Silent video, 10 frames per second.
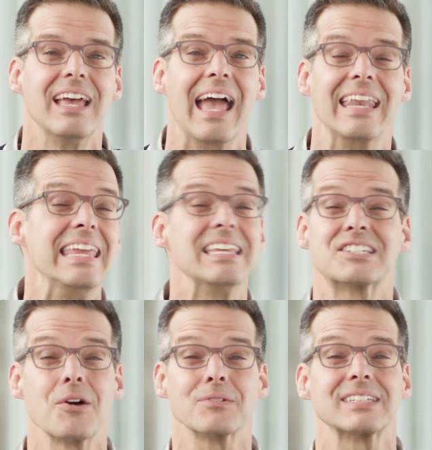And he
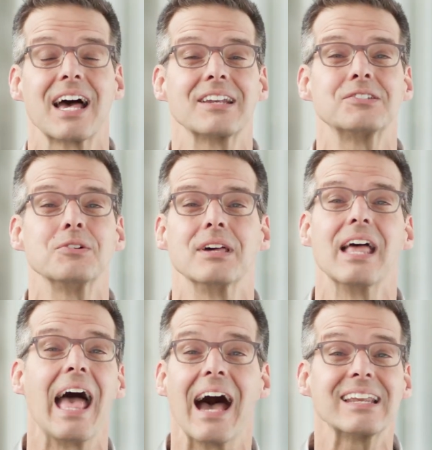showed us how to do
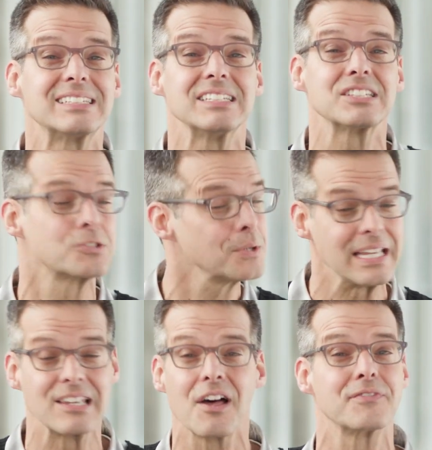it. How did Jesus do it?
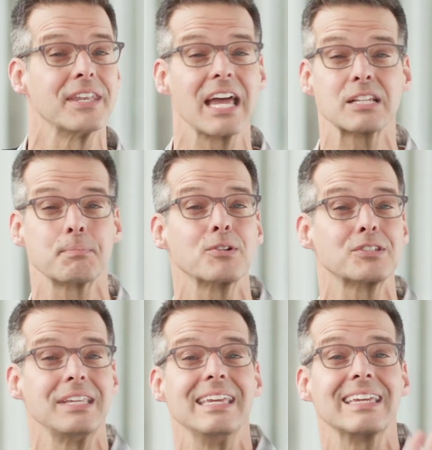He loved the next
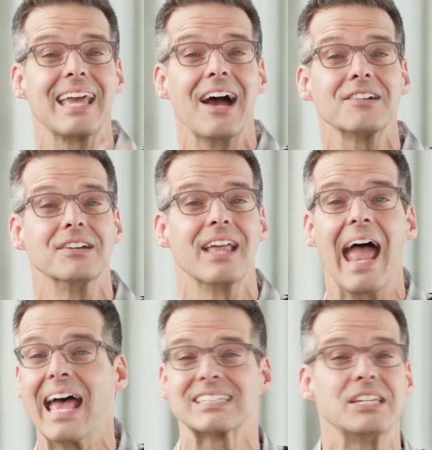person he encountered.
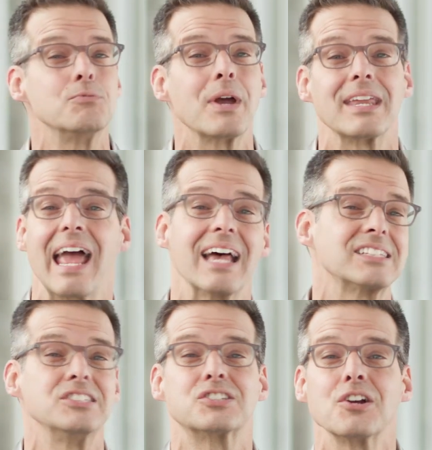As he went, as
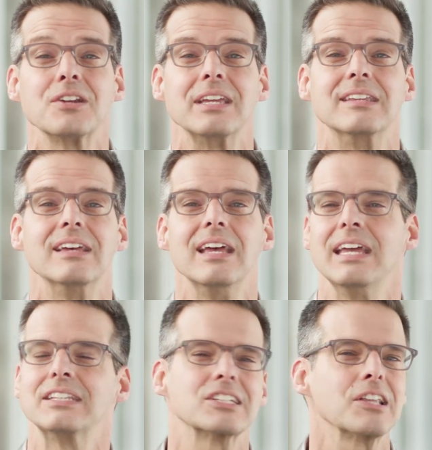he journeyed,
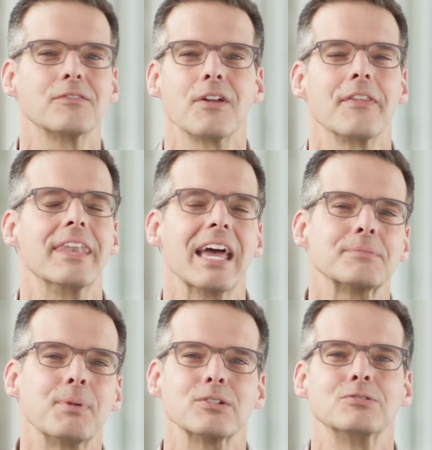he just loved on the
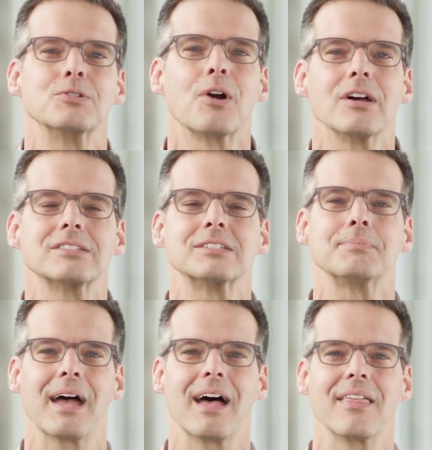next person who crossed his
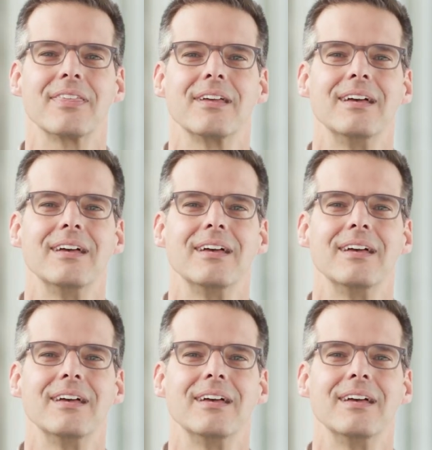path.